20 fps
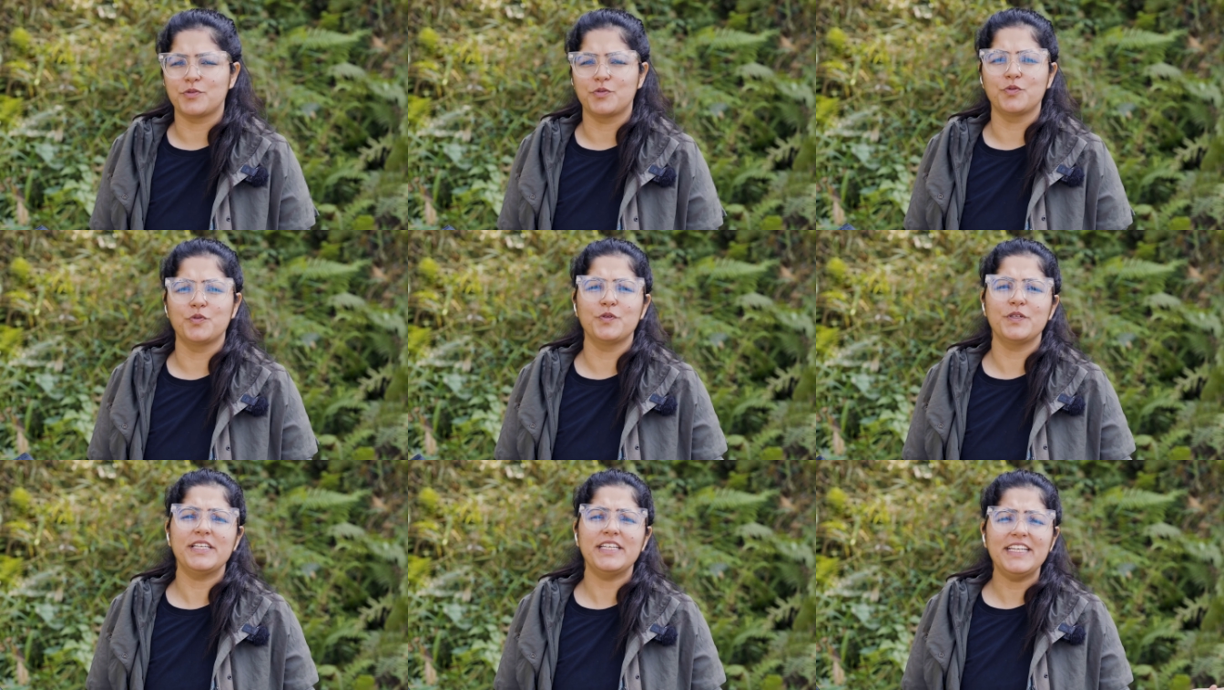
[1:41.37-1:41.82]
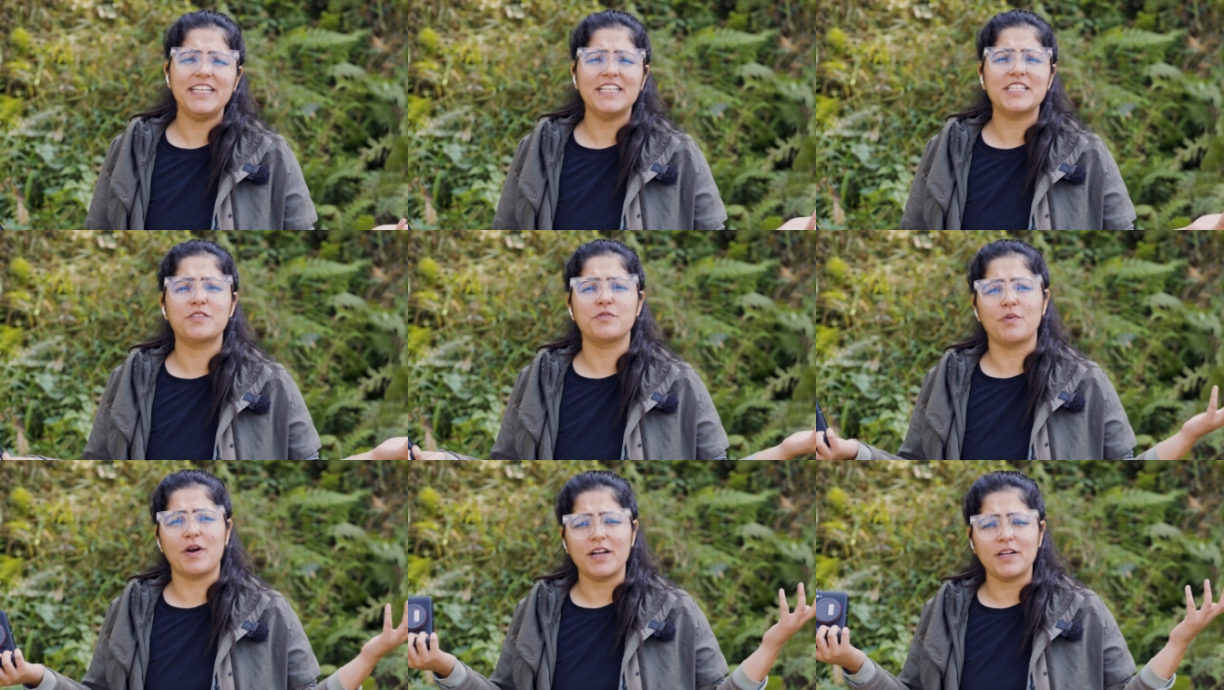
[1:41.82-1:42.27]
who
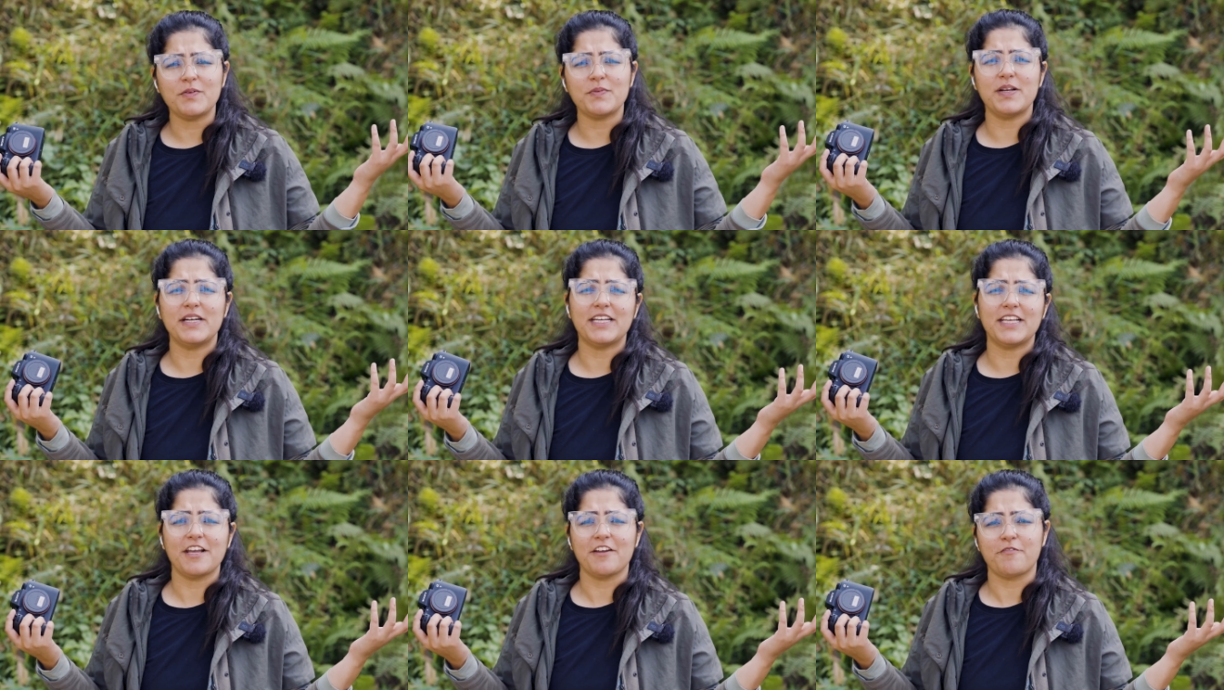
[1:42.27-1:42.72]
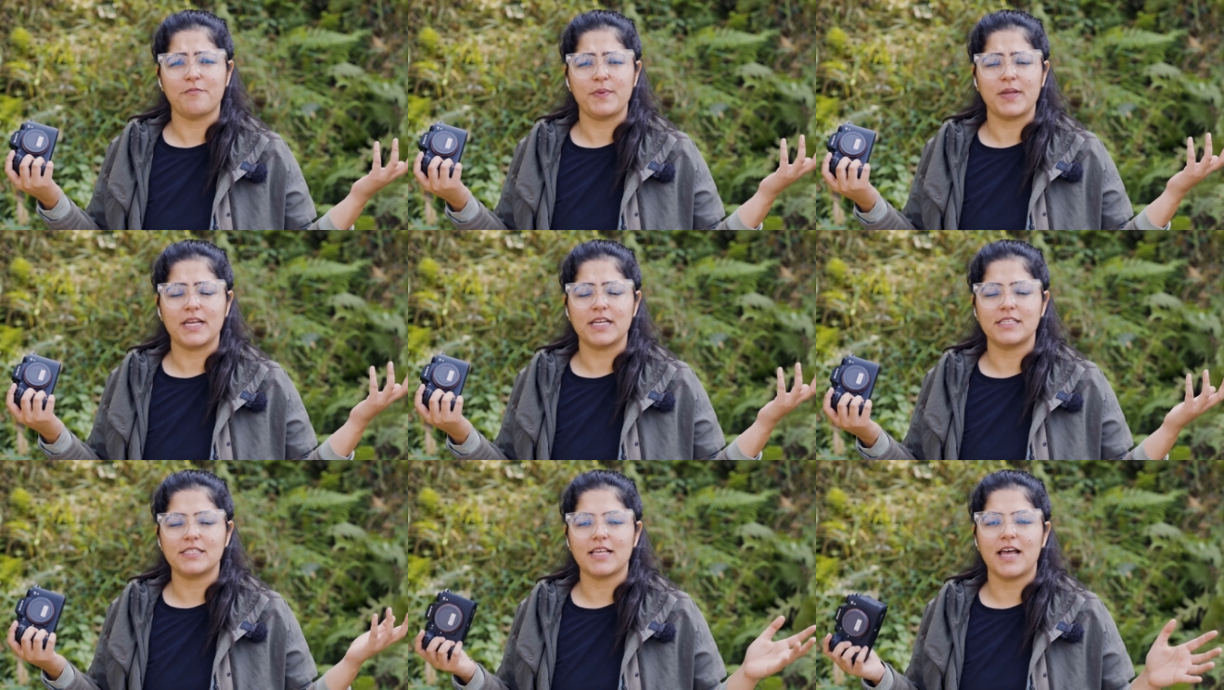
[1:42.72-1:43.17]
needs 120
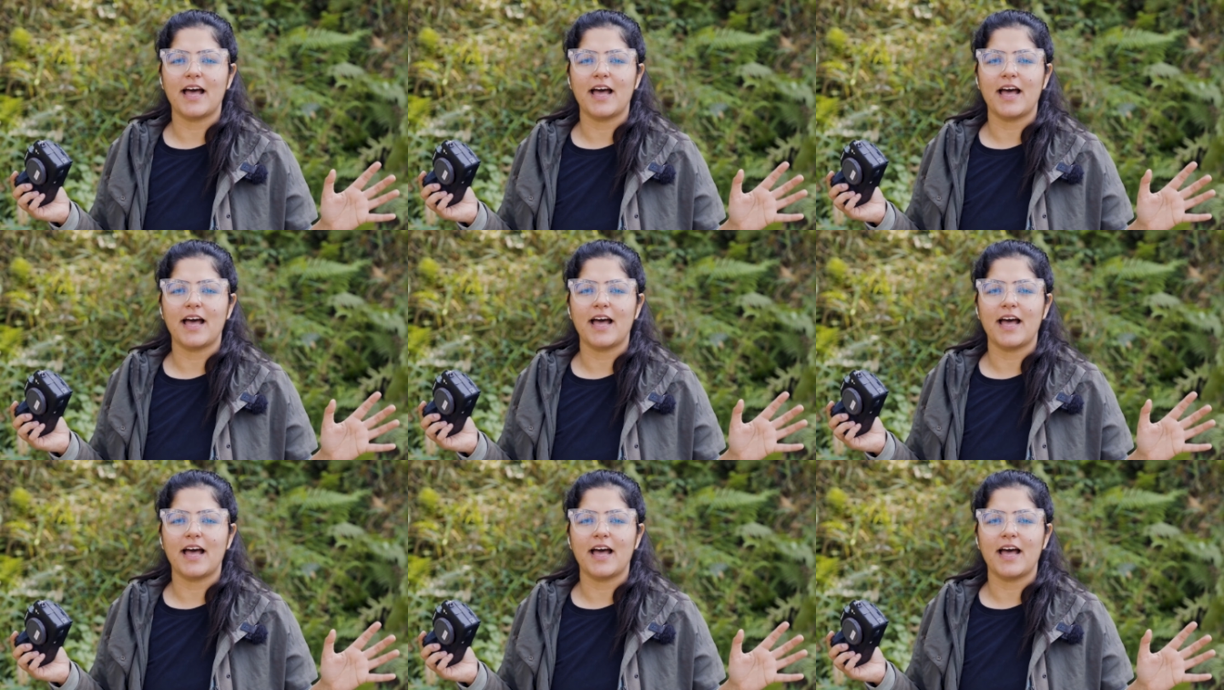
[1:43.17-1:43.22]
FPS?